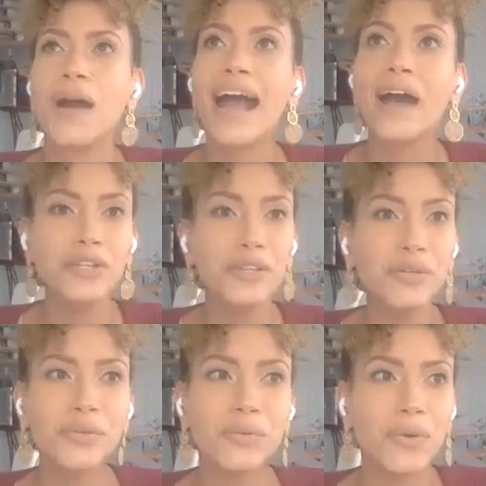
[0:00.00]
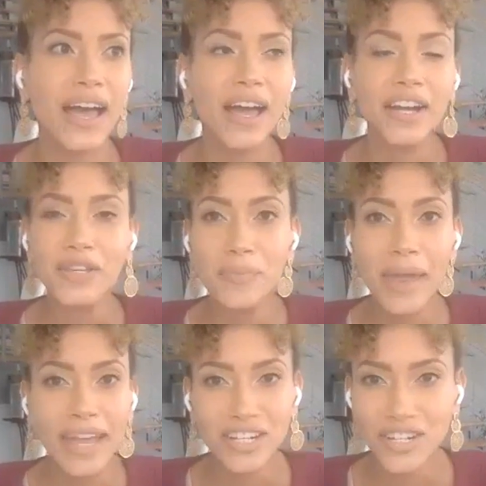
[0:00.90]
how do you how do you
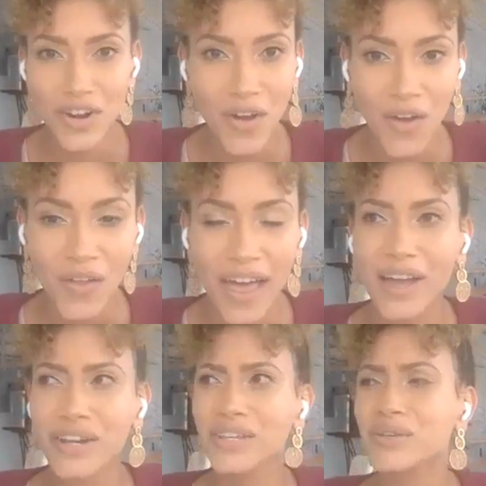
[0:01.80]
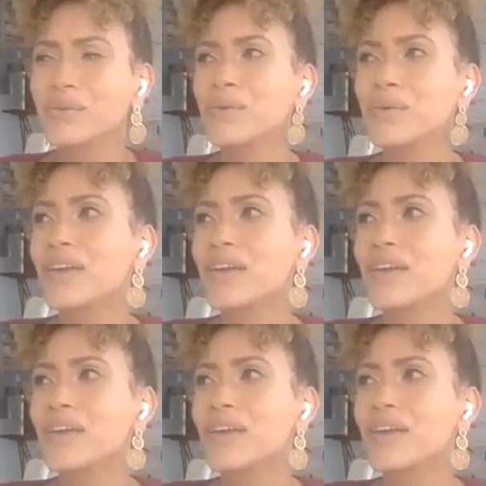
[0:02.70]
manage it all? How do you